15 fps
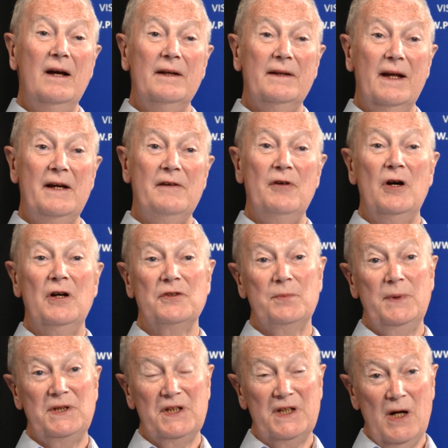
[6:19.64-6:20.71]
They've asked
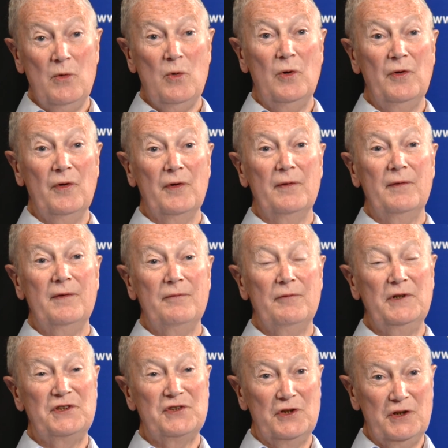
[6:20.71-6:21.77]
me to go on
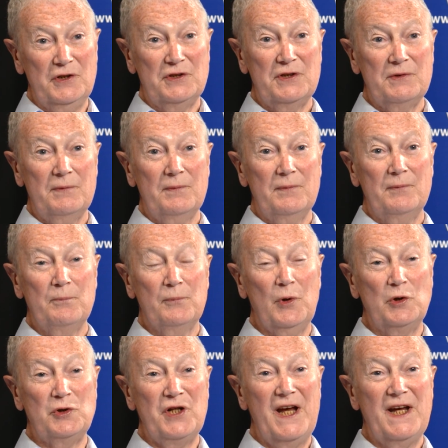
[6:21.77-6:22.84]
research
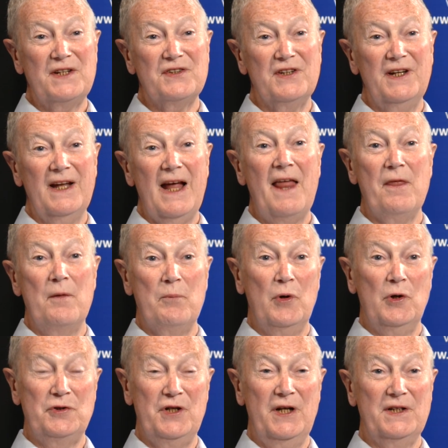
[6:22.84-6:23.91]
projects and other
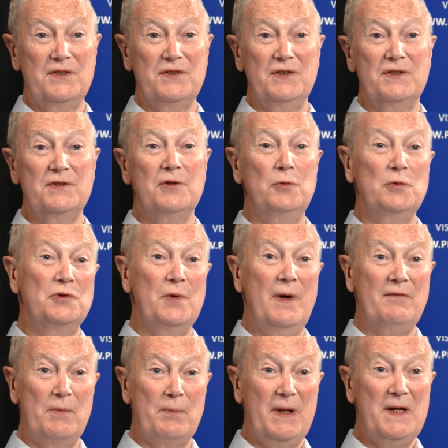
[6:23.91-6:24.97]
projects to talk to
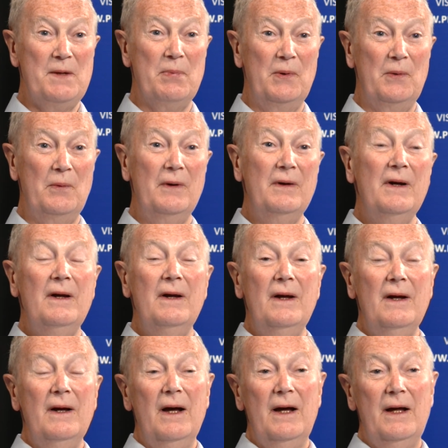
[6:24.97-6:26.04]
other people,
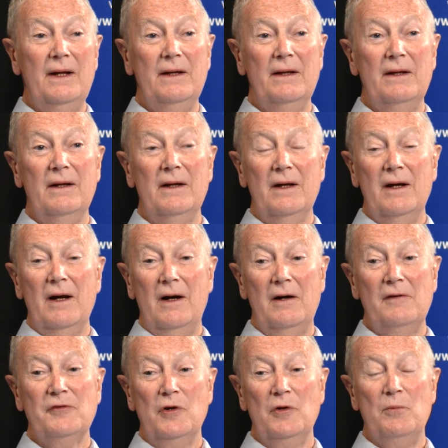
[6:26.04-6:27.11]
and
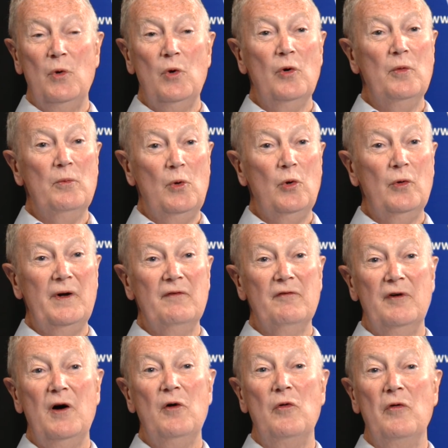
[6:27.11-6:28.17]
I've got more and more
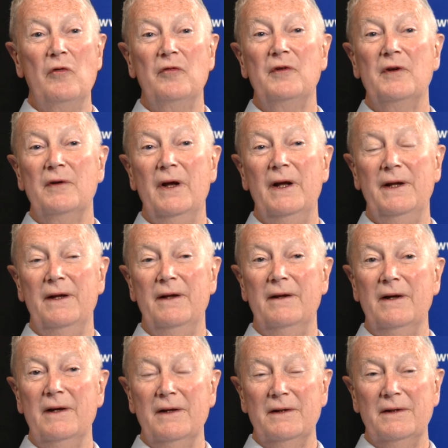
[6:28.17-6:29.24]
involved. And
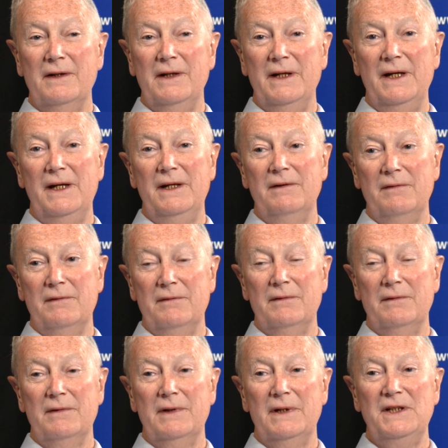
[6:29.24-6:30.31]
the
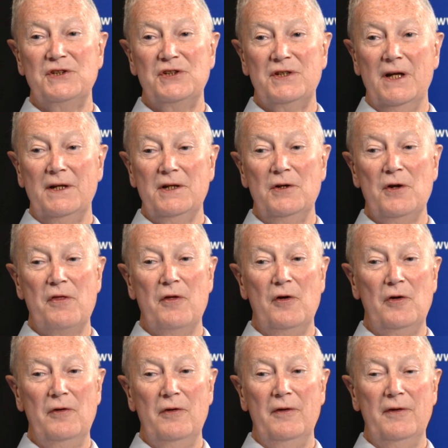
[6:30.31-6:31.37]

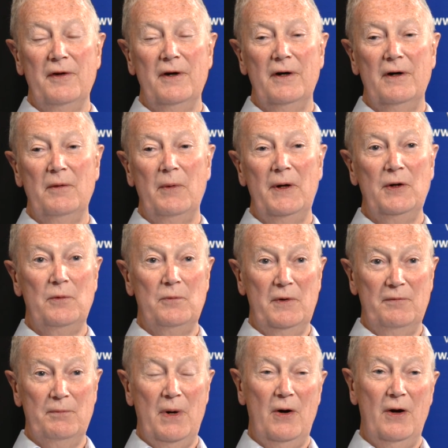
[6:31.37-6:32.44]
Studyathon that I went on
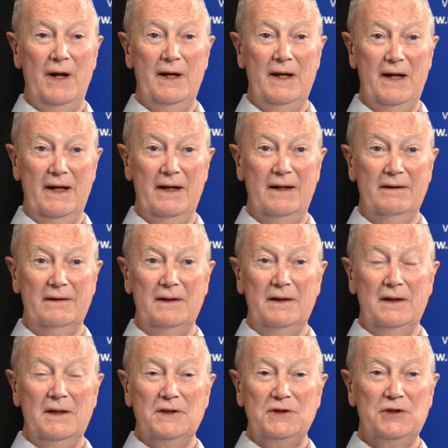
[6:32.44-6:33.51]
with Pioneer
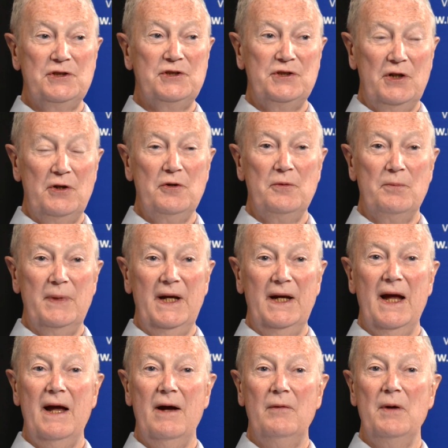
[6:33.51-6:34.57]
just showed me
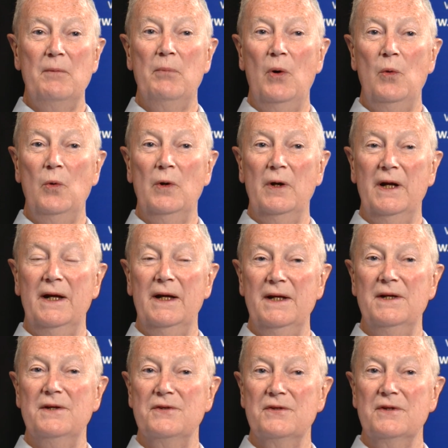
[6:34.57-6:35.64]
how important it
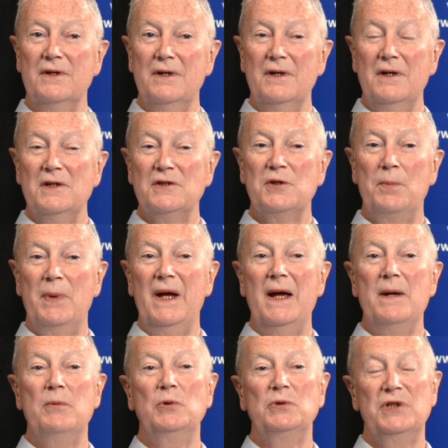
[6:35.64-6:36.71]
is to be
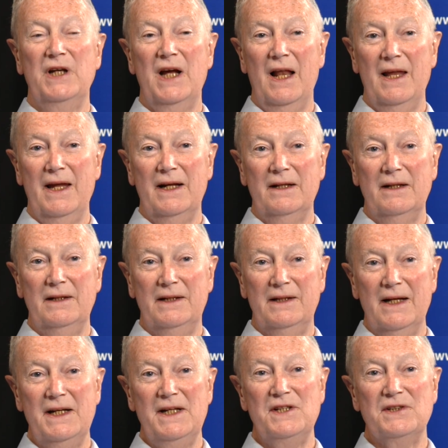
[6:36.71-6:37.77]
able to collect the
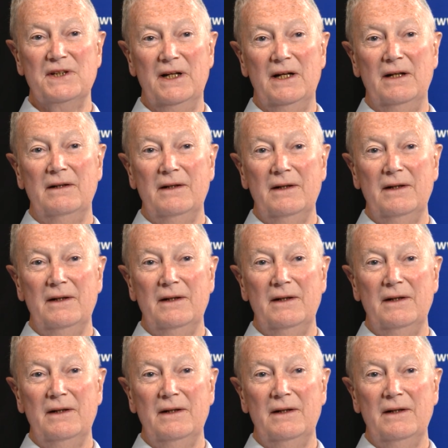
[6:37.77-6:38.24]
data